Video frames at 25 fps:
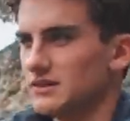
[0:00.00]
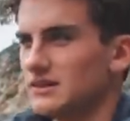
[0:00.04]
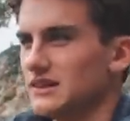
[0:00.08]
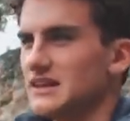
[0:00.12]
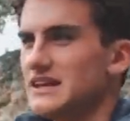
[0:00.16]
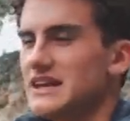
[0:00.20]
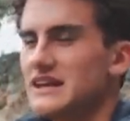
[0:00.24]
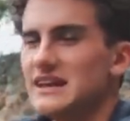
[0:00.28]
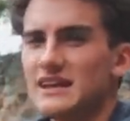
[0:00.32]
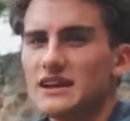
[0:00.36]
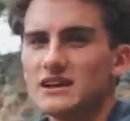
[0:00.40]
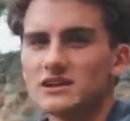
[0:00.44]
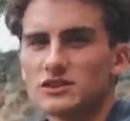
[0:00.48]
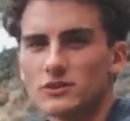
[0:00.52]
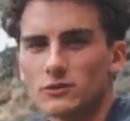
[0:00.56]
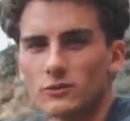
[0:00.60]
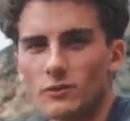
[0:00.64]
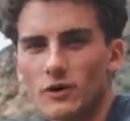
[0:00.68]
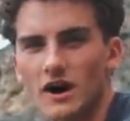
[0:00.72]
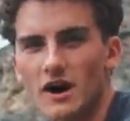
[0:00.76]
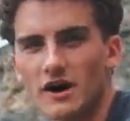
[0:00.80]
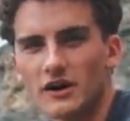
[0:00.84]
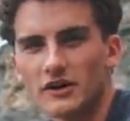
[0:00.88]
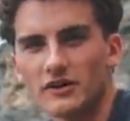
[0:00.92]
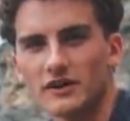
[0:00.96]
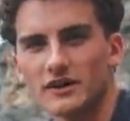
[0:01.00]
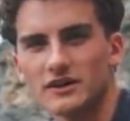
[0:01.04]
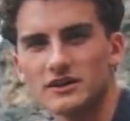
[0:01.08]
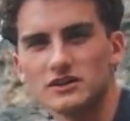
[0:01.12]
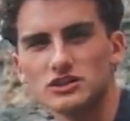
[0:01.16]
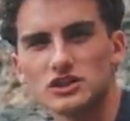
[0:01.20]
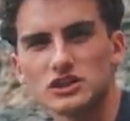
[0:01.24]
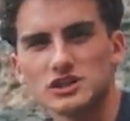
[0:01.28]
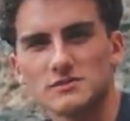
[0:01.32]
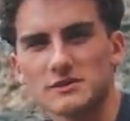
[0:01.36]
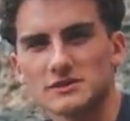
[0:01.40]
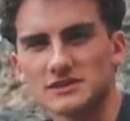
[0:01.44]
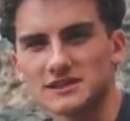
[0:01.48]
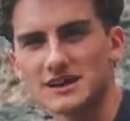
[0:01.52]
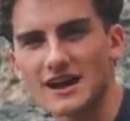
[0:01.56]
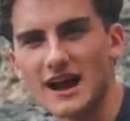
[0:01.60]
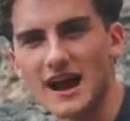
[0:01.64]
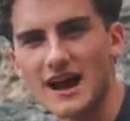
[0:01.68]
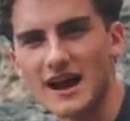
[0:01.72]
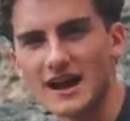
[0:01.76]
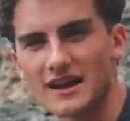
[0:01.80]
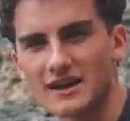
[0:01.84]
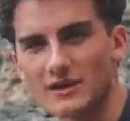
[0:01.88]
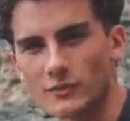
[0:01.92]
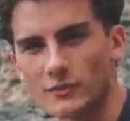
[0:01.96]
leading into the water and just about to kayak